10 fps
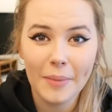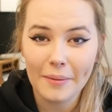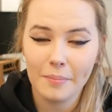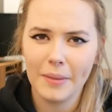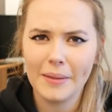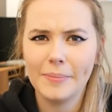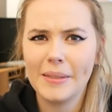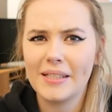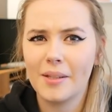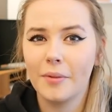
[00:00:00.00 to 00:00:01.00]
may,
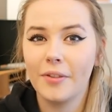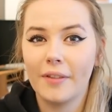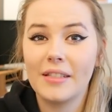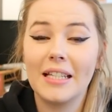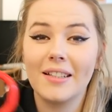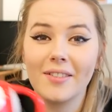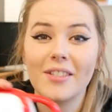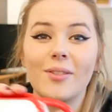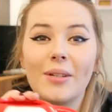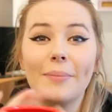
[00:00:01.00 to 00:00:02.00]
maybe some of you have seen it on
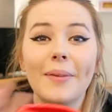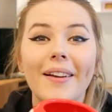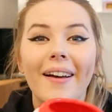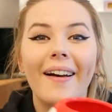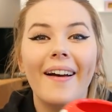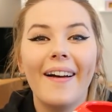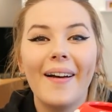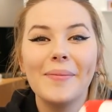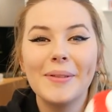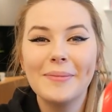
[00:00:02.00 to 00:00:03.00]
stream, uh,
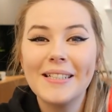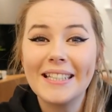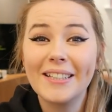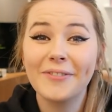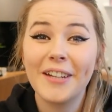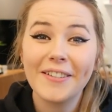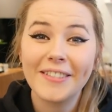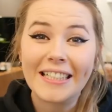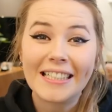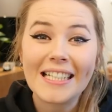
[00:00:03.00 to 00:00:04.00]
but my second
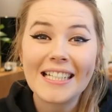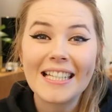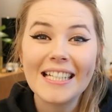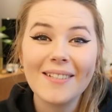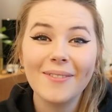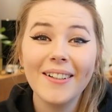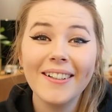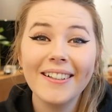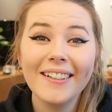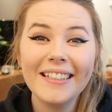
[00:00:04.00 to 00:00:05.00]
favorite is this
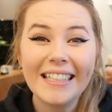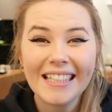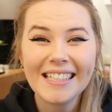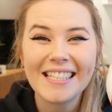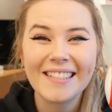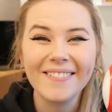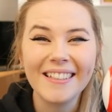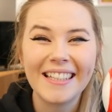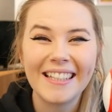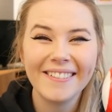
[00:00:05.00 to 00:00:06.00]
one. It's so
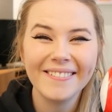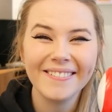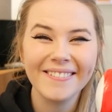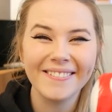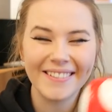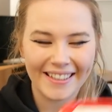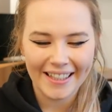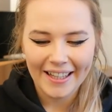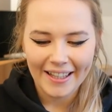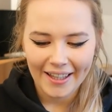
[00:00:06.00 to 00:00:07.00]
cute!
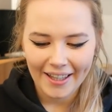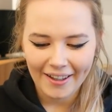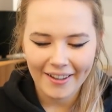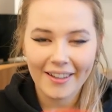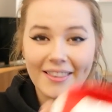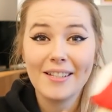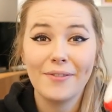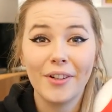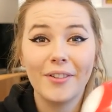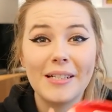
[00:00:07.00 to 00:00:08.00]
Uh, I got this
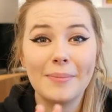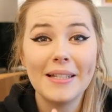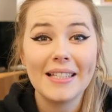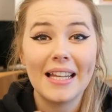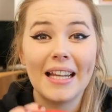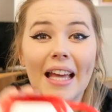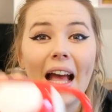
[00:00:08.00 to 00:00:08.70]
for Christmas and I